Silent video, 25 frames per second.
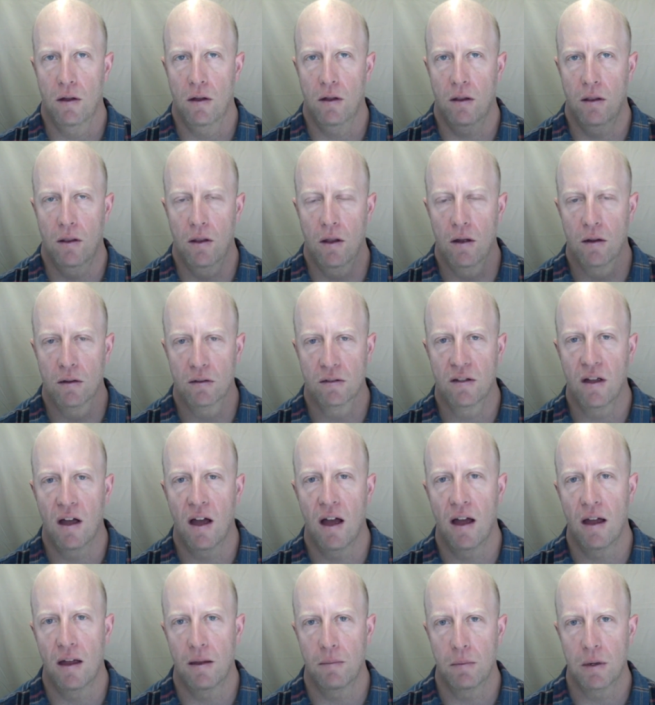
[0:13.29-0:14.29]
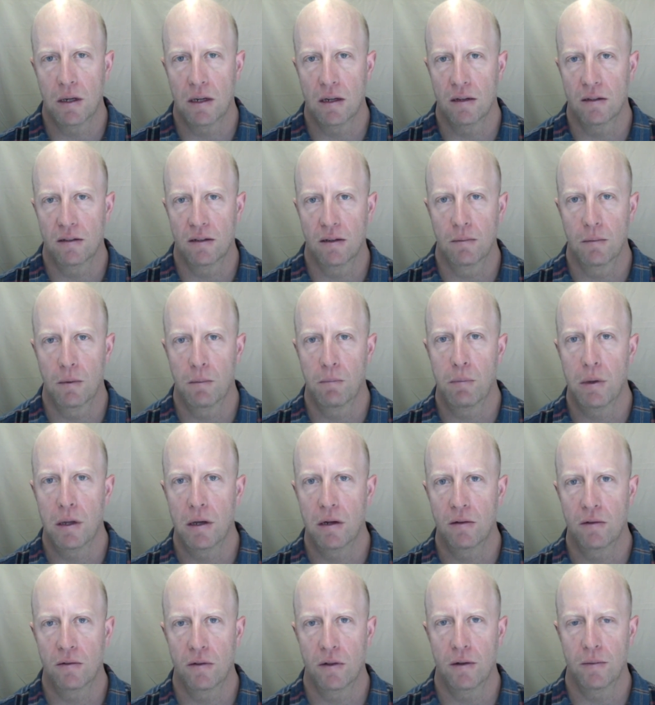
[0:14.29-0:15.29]
a long time because I'm a
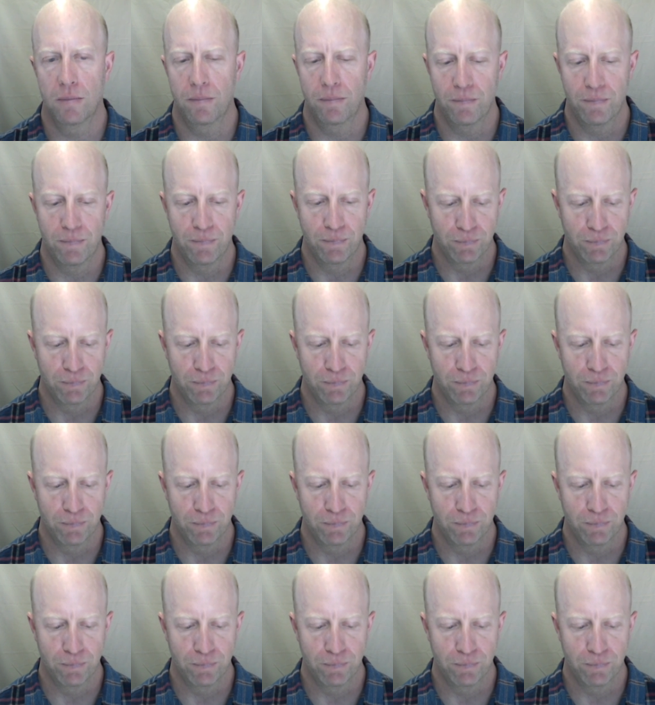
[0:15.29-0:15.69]
bit of um,